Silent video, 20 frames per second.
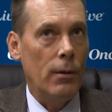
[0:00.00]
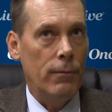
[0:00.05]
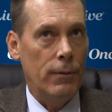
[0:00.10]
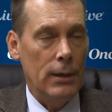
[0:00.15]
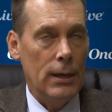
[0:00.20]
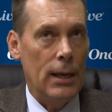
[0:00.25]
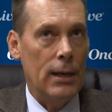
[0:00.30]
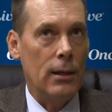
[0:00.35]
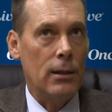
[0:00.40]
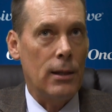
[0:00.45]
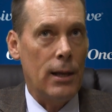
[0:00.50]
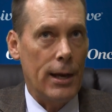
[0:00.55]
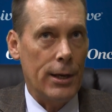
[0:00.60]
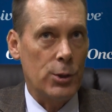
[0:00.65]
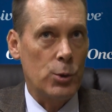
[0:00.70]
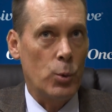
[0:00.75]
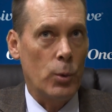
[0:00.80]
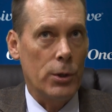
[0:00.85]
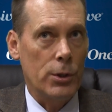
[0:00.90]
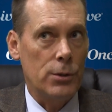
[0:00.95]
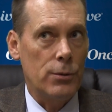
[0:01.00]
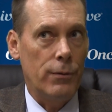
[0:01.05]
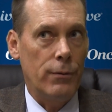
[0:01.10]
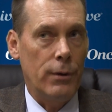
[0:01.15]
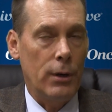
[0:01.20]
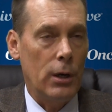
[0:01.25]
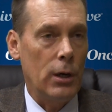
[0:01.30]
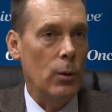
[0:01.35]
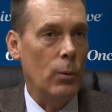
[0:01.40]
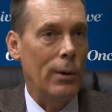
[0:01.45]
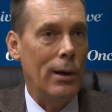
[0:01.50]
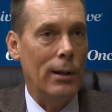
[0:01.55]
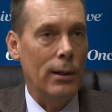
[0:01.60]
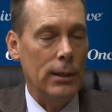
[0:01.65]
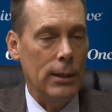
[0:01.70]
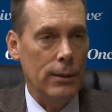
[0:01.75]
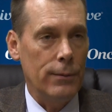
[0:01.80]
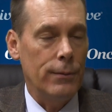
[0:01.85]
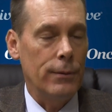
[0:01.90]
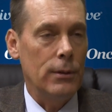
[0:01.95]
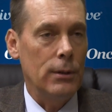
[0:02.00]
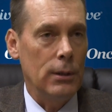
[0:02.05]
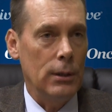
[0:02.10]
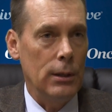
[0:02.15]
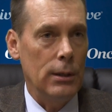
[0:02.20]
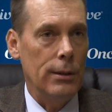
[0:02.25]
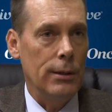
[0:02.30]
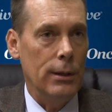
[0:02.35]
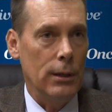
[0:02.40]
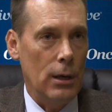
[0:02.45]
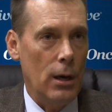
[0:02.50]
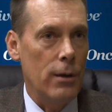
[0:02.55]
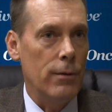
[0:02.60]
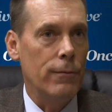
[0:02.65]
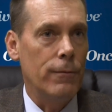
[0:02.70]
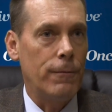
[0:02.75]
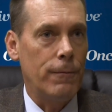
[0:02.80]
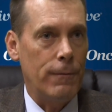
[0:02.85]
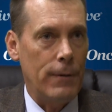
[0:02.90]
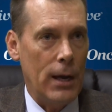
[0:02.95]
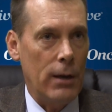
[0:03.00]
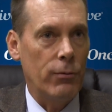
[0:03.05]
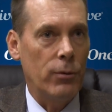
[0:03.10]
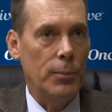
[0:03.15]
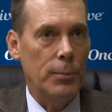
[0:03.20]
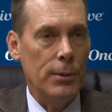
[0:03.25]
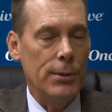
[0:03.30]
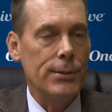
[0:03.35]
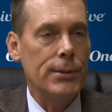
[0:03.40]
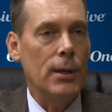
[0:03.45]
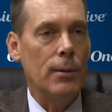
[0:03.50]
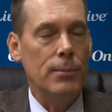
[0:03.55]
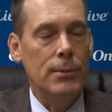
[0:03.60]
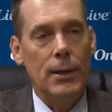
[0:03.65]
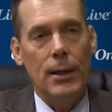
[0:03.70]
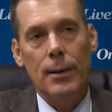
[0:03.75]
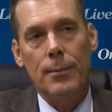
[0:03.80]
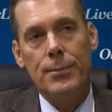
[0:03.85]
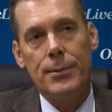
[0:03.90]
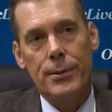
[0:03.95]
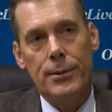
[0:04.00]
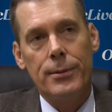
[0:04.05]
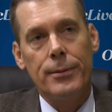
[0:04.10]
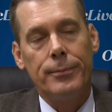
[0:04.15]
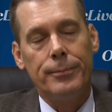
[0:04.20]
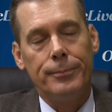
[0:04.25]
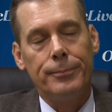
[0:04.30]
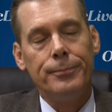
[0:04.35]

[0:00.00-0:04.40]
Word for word: venetoclax works very well even in the unfavorable subtypes.